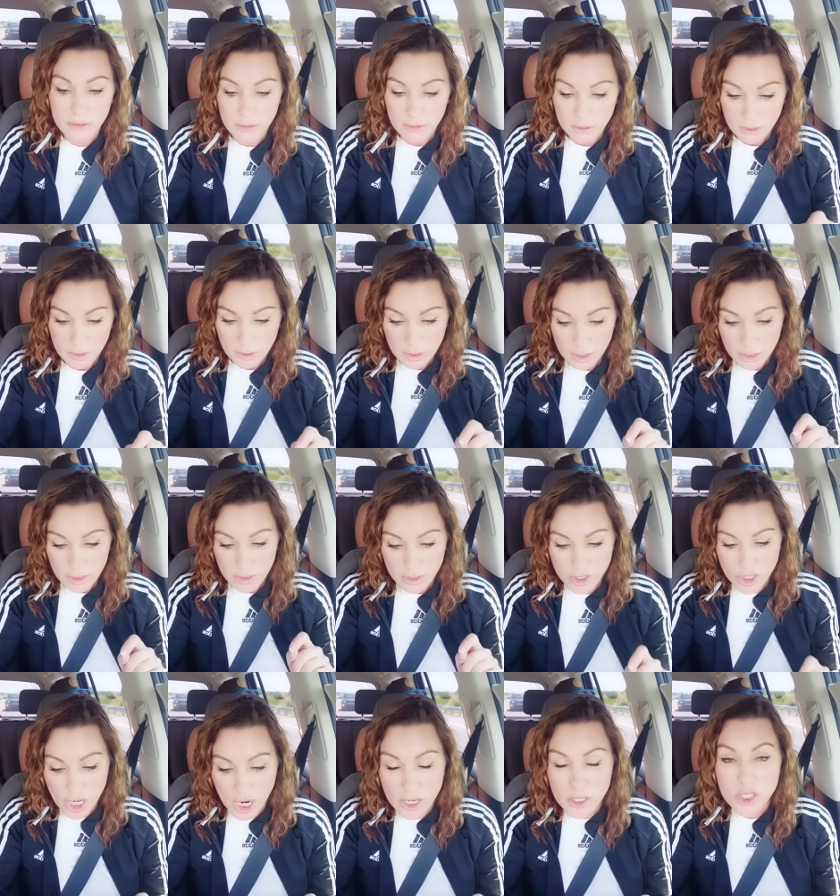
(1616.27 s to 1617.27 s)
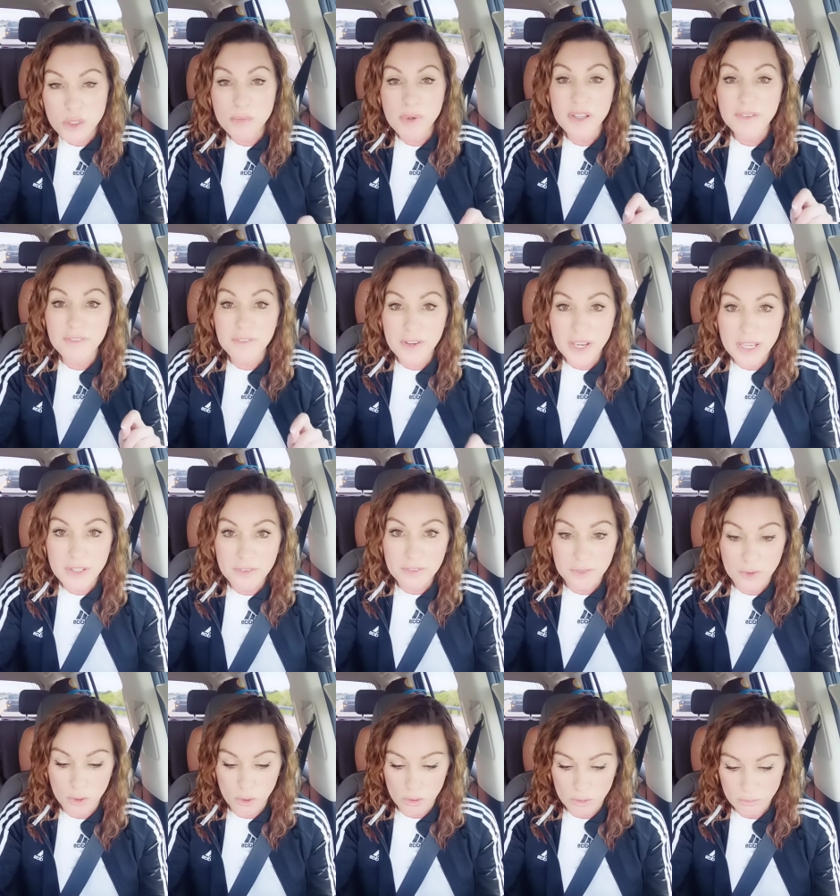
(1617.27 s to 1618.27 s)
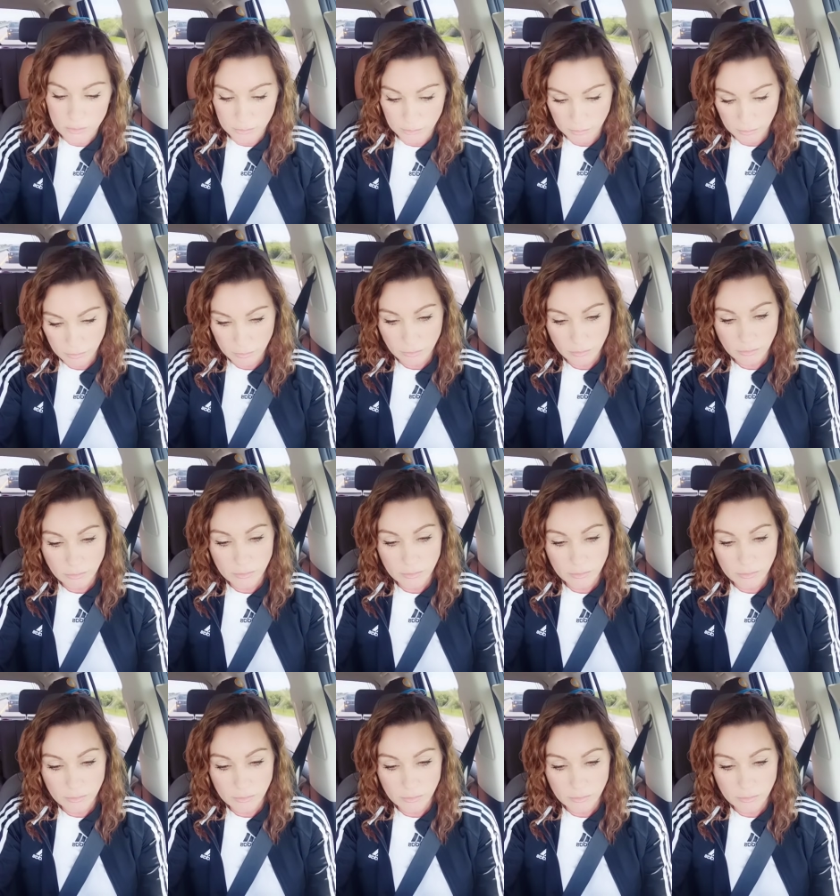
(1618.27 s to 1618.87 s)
it. Judge me faithful.